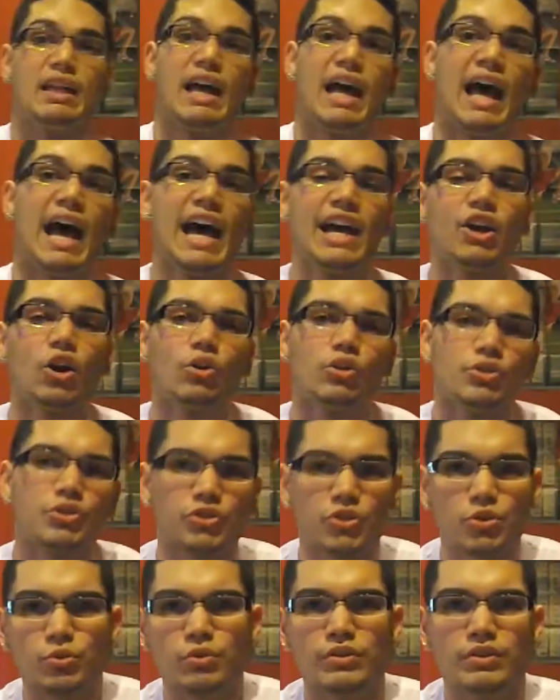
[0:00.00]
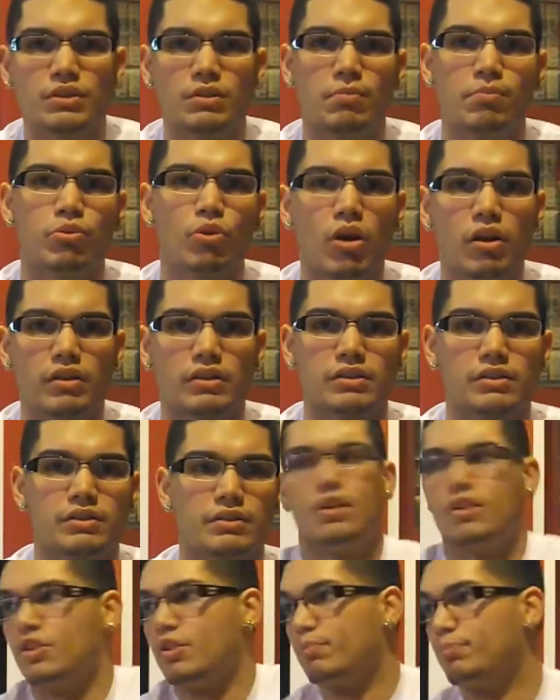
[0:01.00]
I go to school in the Bronx,
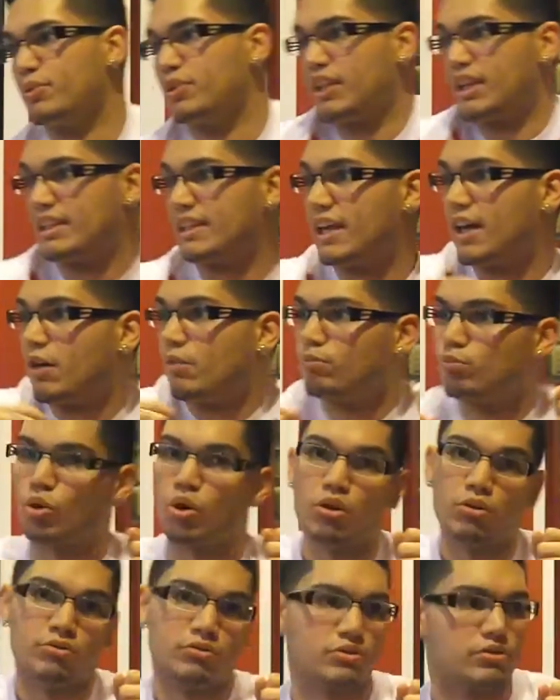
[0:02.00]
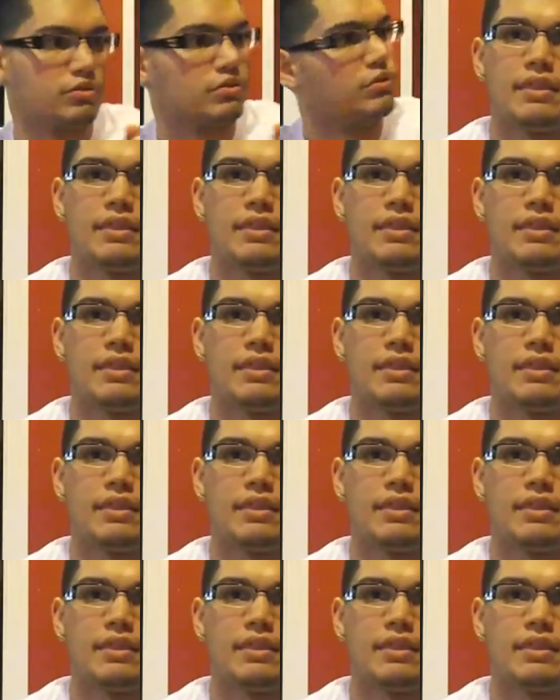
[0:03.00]
the boogie down Bronx.